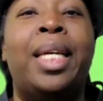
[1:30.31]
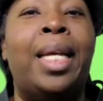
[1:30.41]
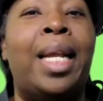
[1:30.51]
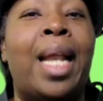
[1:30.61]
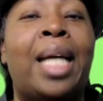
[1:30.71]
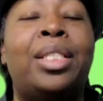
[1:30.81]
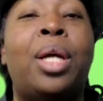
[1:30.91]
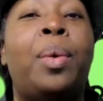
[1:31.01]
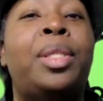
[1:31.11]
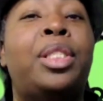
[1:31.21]
it
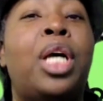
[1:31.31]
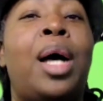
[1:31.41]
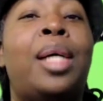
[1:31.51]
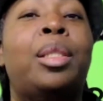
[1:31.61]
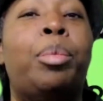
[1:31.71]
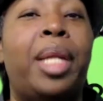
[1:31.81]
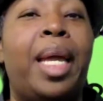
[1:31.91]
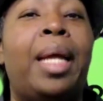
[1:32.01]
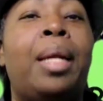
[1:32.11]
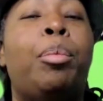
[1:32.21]
hasn't always gone to
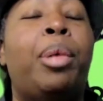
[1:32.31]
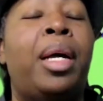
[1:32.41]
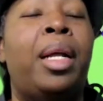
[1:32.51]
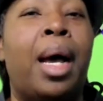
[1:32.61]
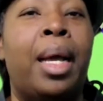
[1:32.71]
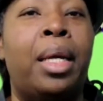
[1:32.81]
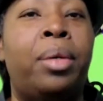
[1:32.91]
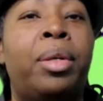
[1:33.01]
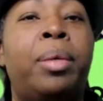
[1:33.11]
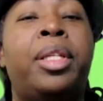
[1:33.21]
plan, but I
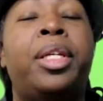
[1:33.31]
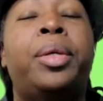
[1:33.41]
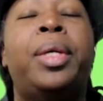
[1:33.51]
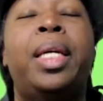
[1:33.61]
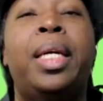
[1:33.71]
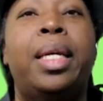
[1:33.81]
agree with you.